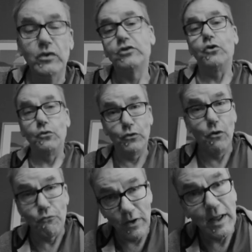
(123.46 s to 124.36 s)
which you
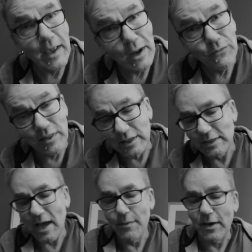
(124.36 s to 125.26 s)
don't really get with
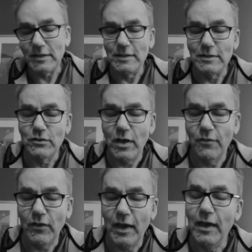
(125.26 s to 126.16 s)
this camera, since the
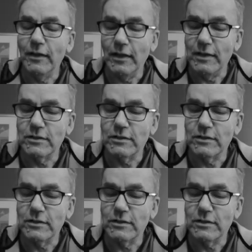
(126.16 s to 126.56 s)
f8